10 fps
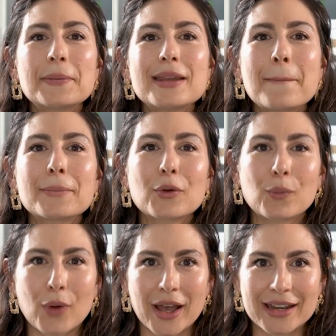number
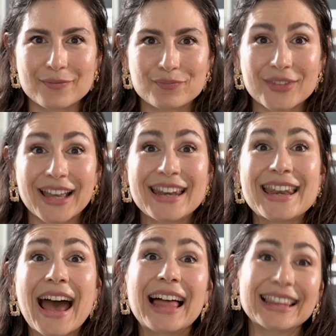1,
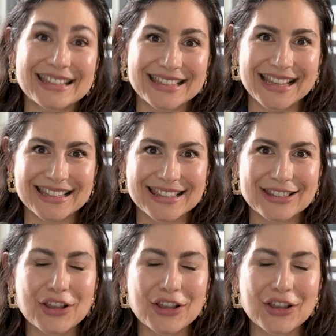analysis.